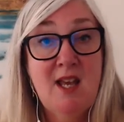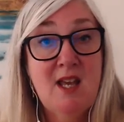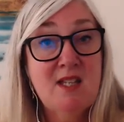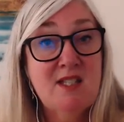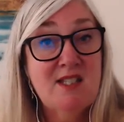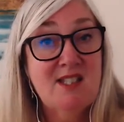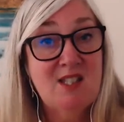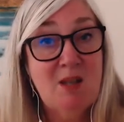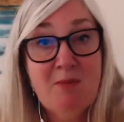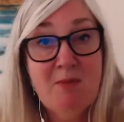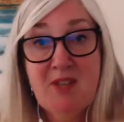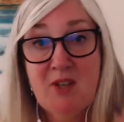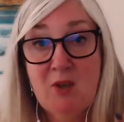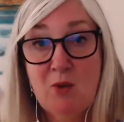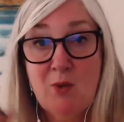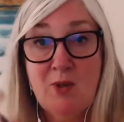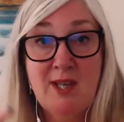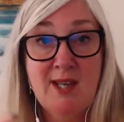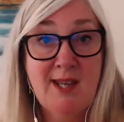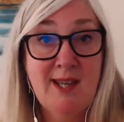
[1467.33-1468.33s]
something will
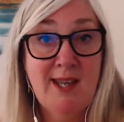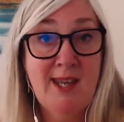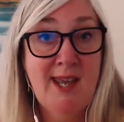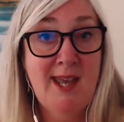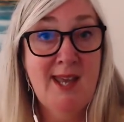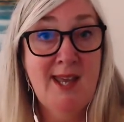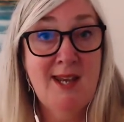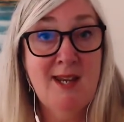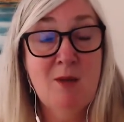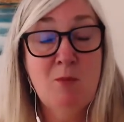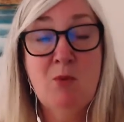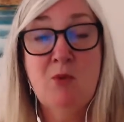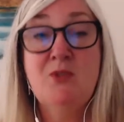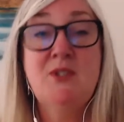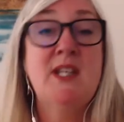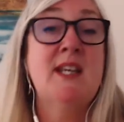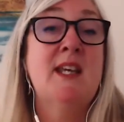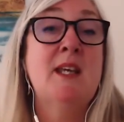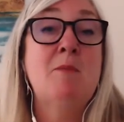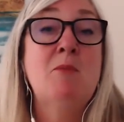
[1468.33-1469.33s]
kick in and we'll
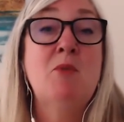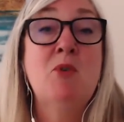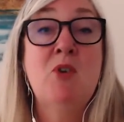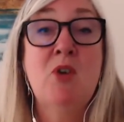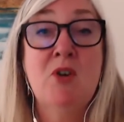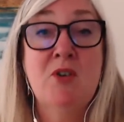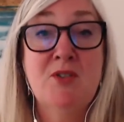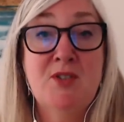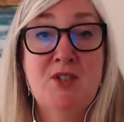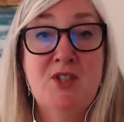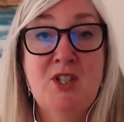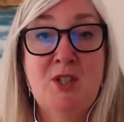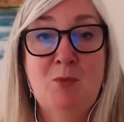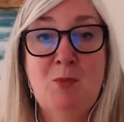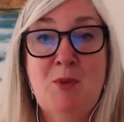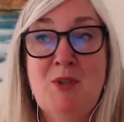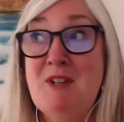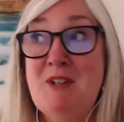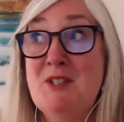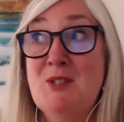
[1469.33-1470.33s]
take in more oxygen,
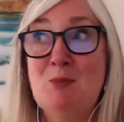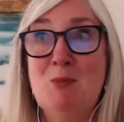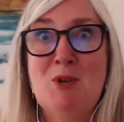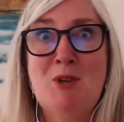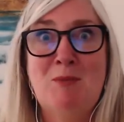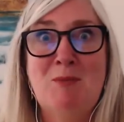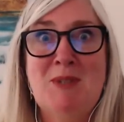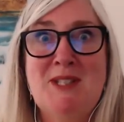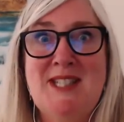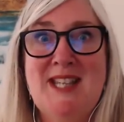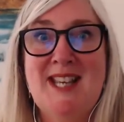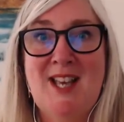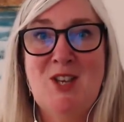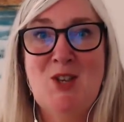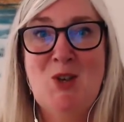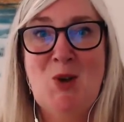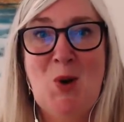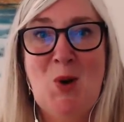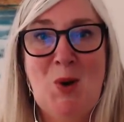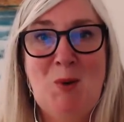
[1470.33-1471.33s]
whether it's where we take a
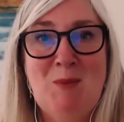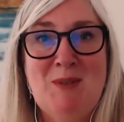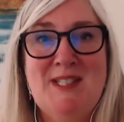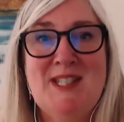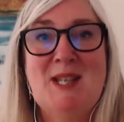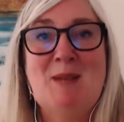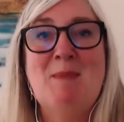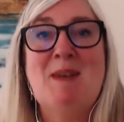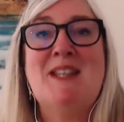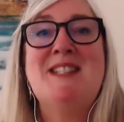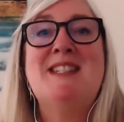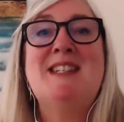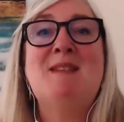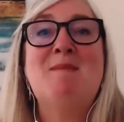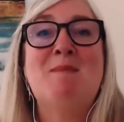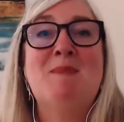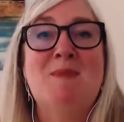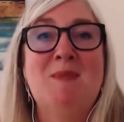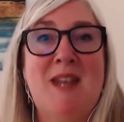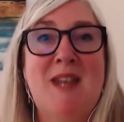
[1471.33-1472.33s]
yawn, we take a big deep
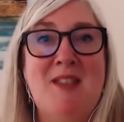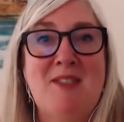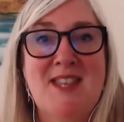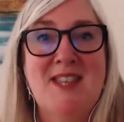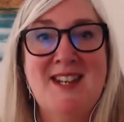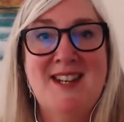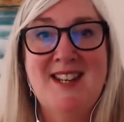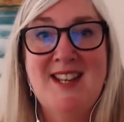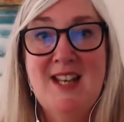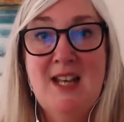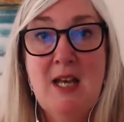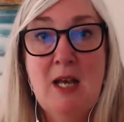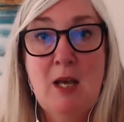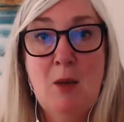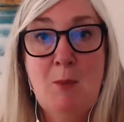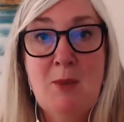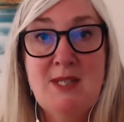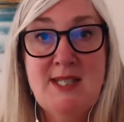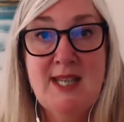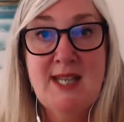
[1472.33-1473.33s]
breath in, and
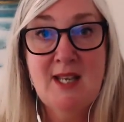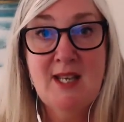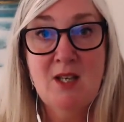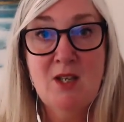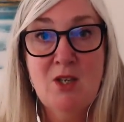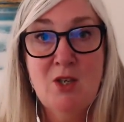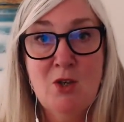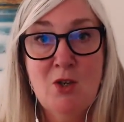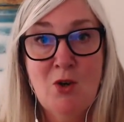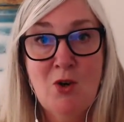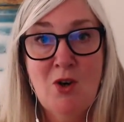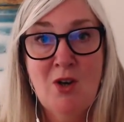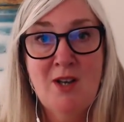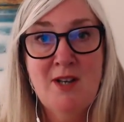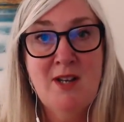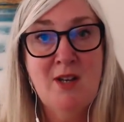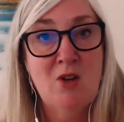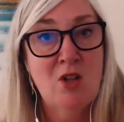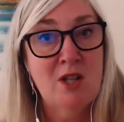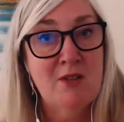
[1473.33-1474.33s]
we take a yawn,
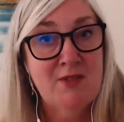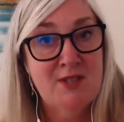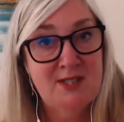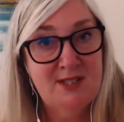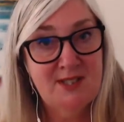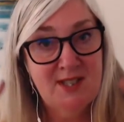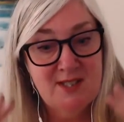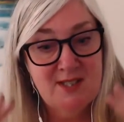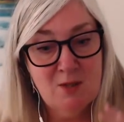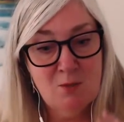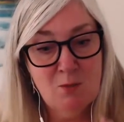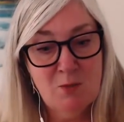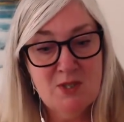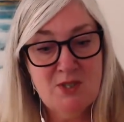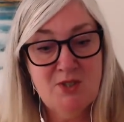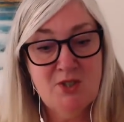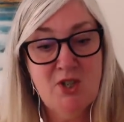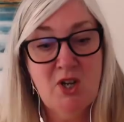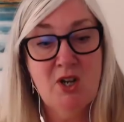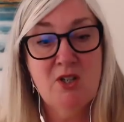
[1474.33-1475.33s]
and all of a sudden we
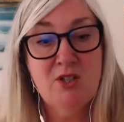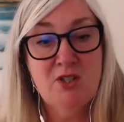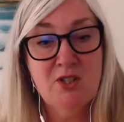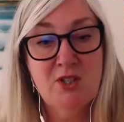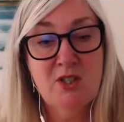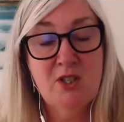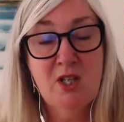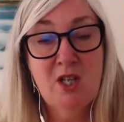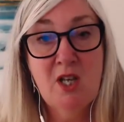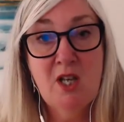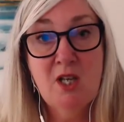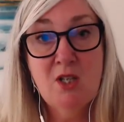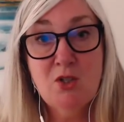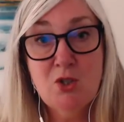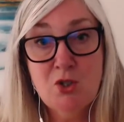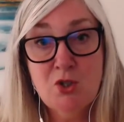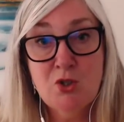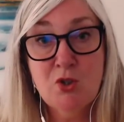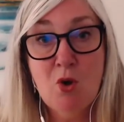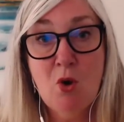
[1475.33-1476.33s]
start to
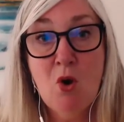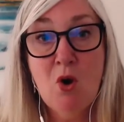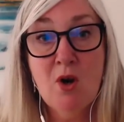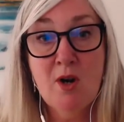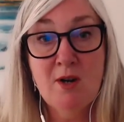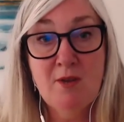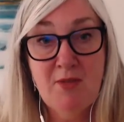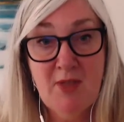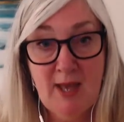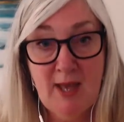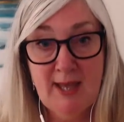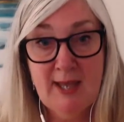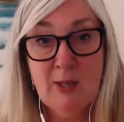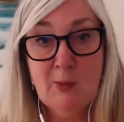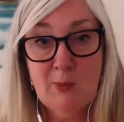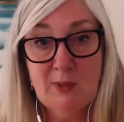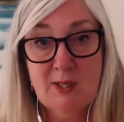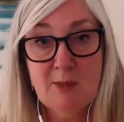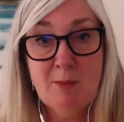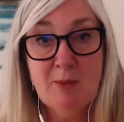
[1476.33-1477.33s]
sort that
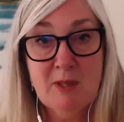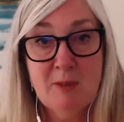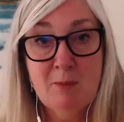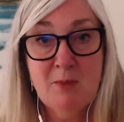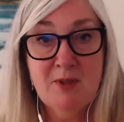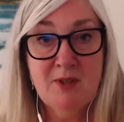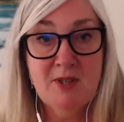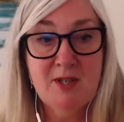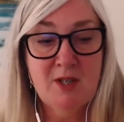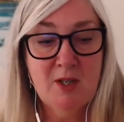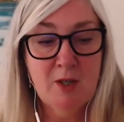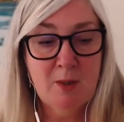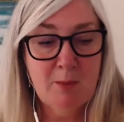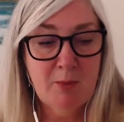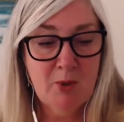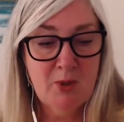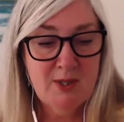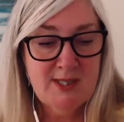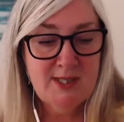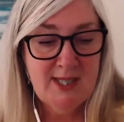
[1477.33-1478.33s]
equilibrium within our
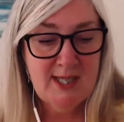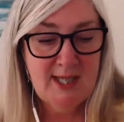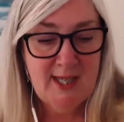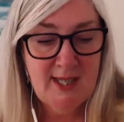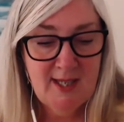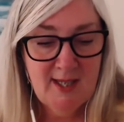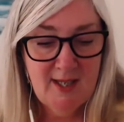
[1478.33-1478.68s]
body.